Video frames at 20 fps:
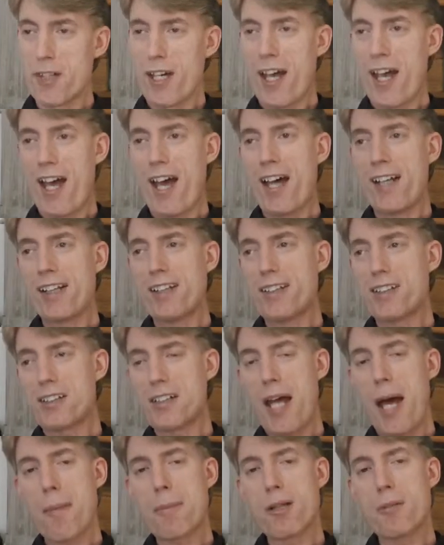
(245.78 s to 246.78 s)
And he just
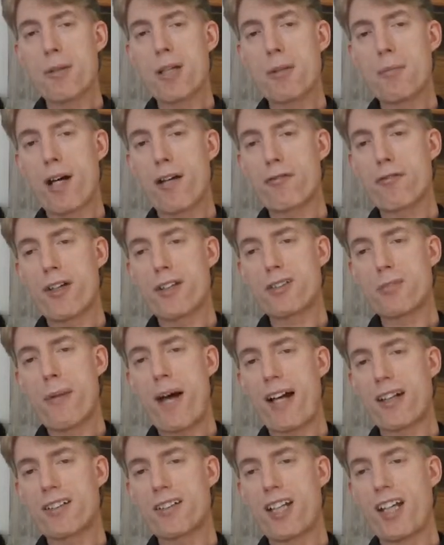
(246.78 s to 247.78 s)
happened to be in my friend's
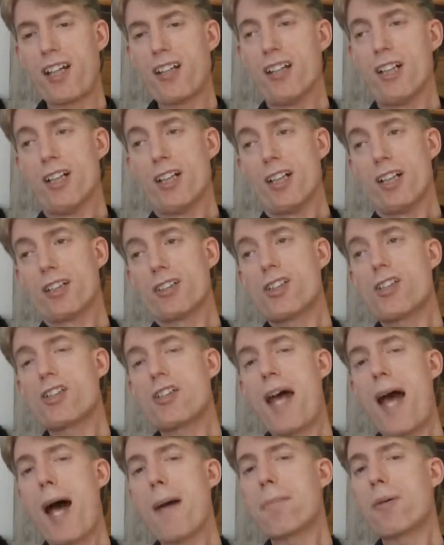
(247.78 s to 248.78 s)
back seat. Just
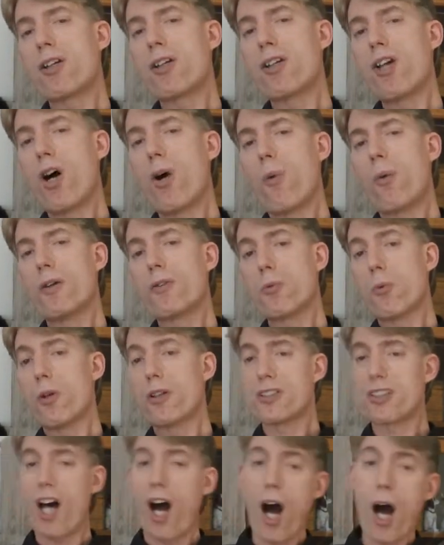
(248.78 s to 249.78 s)
happened to know what
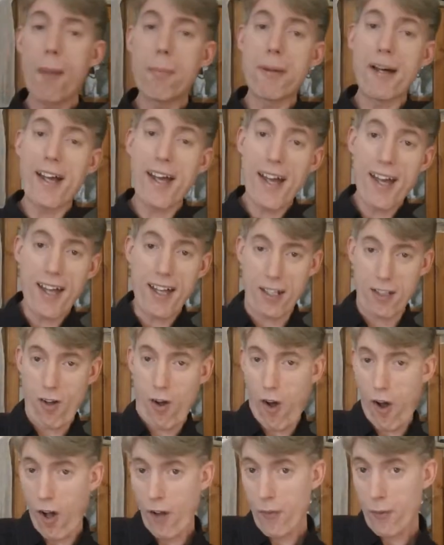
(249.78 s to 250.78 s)
was up ahead
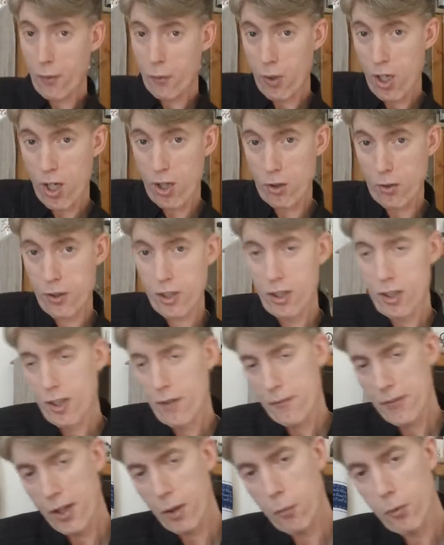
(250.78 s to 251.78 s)
on the road
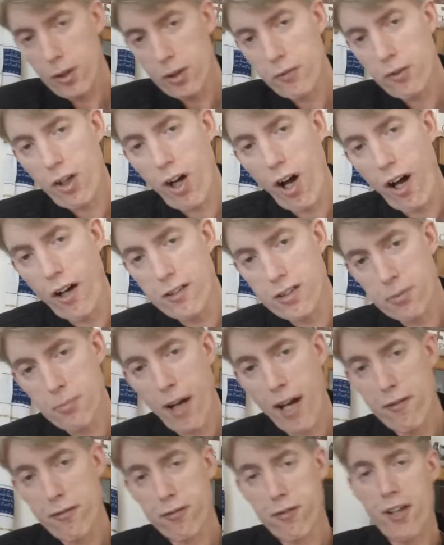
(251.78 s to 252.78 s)
that would have caused
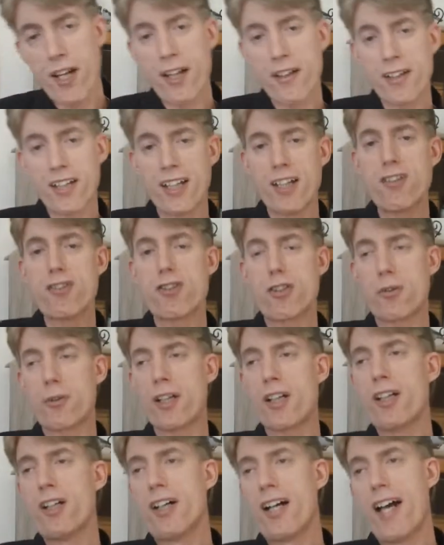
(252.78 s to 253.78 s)
my friend
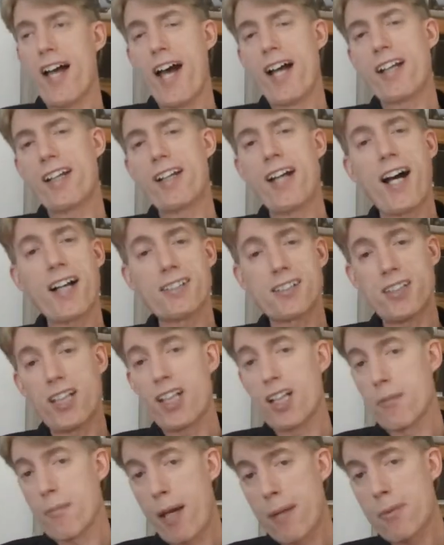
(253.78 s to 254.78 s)
injury had he not
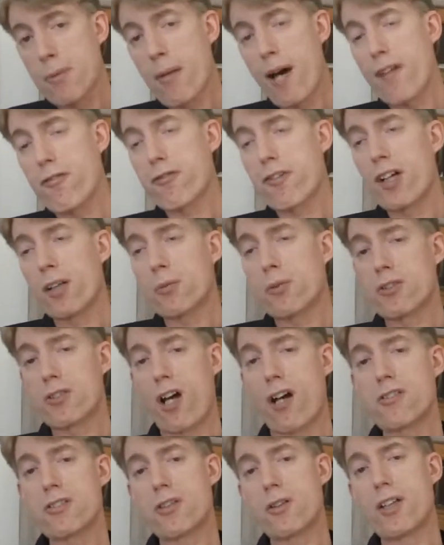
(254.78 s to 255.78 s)
seen it. Maybe my friend was
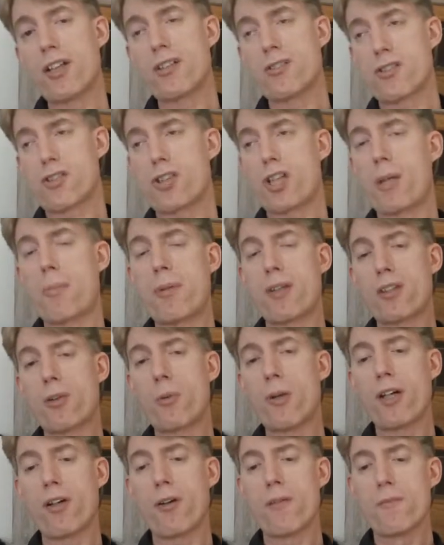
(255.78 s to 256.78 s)
also getting sleepy at the
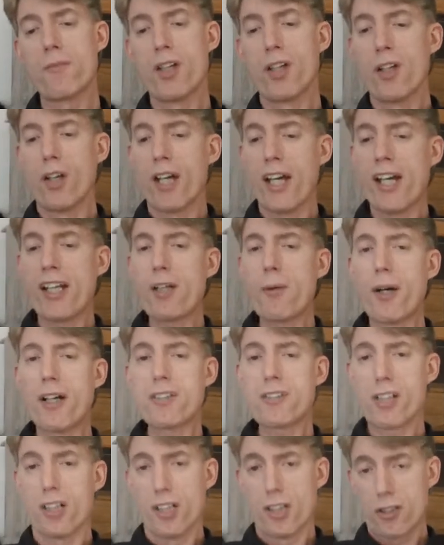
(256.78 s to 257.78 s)
wheel.
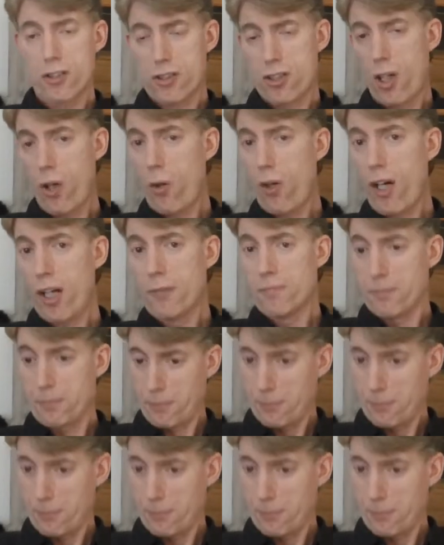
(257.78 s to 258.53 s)
Anyways, so